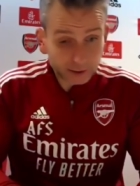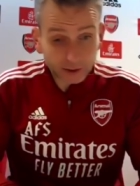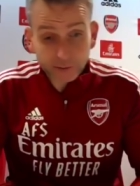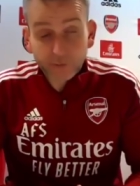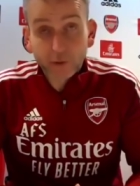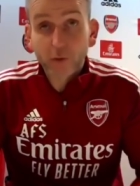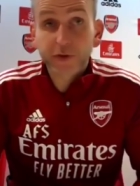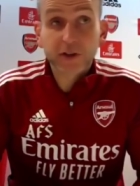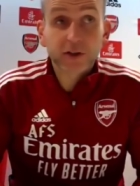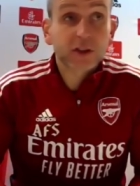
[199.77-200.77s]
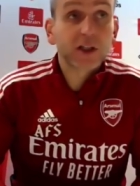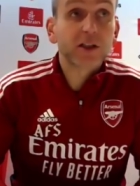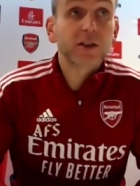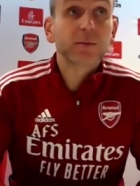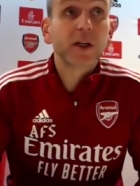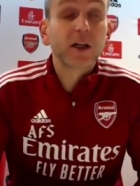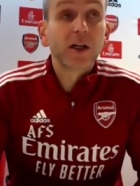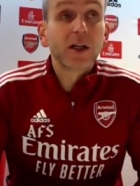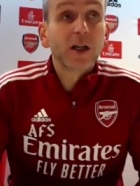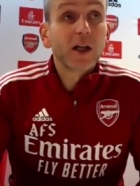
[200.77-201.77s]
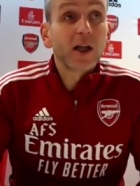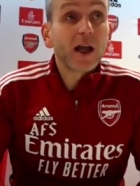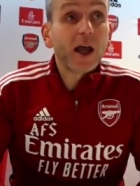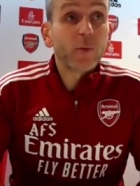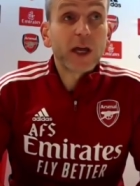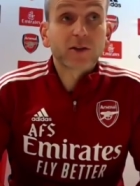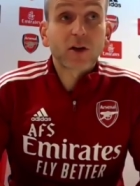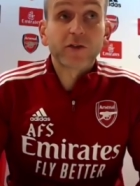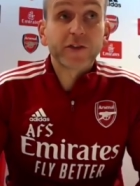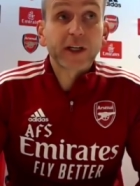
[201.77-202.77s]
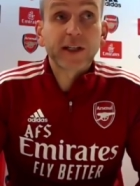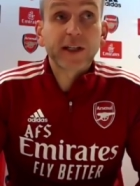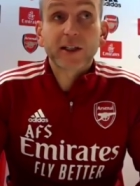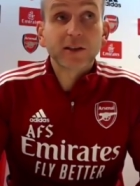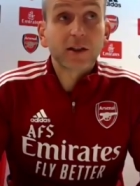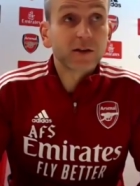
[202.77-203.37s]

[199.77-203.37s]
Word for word: not involved in the stadium and we had contact there,